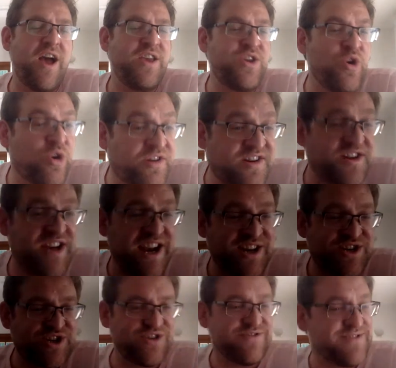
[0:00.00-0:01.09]
your
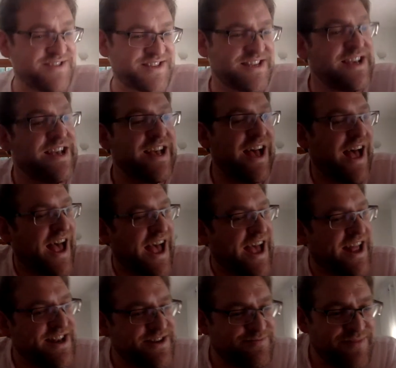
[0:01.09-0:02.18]
credentials
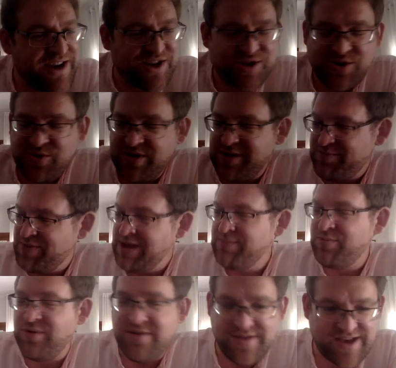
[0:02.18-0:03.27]
and make sure that
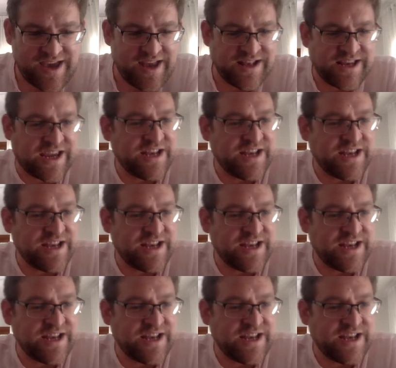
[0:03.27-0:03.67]
people can